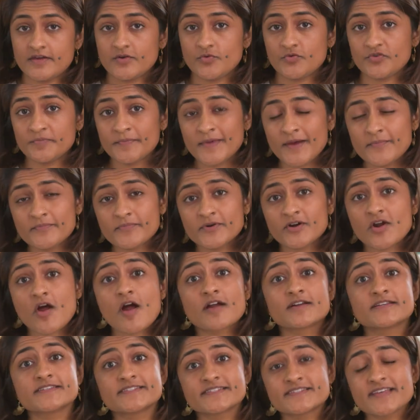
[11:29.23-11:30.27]
Remember,
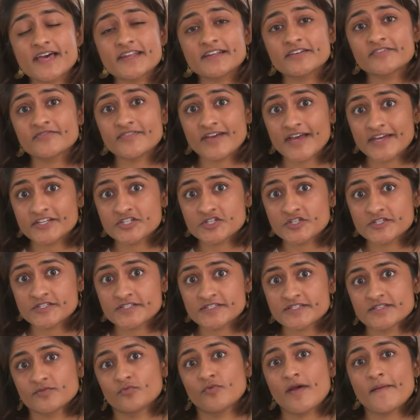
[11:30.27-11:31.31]
our set of
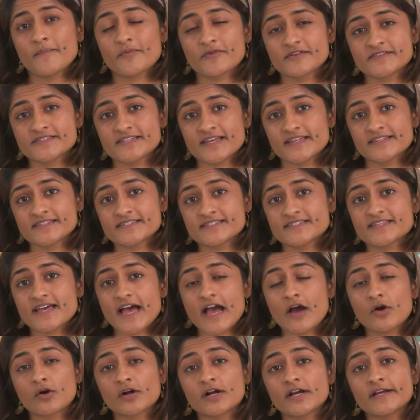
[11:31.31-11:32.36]
edges represents
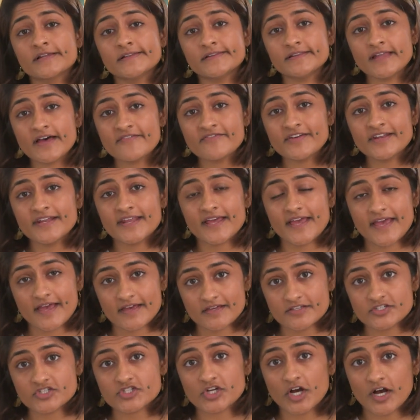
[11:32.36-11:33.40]
our 11
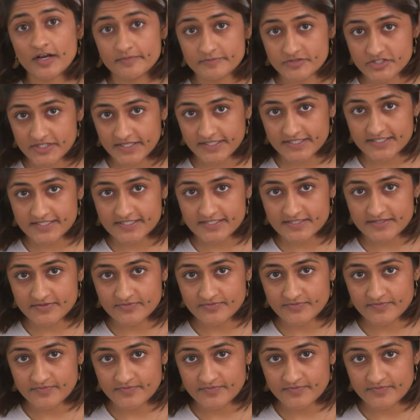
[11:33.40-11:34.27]
edge objects.